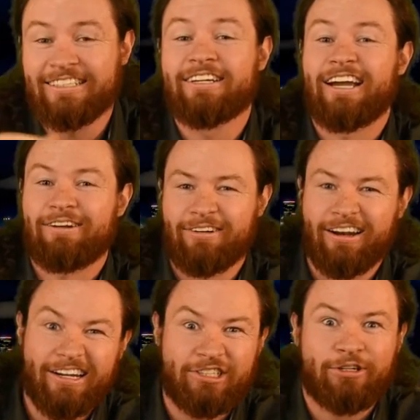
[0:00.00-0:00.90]
And
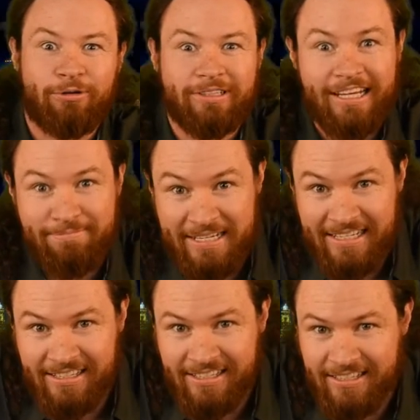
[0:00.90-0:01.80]
I'll let you know what that
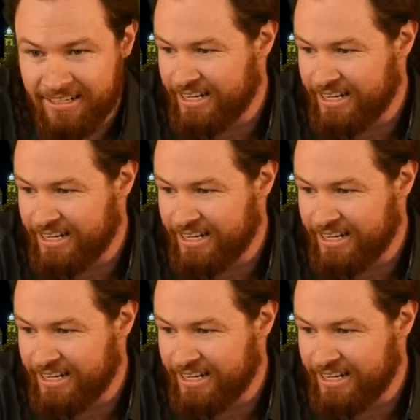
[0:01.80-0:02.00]
means.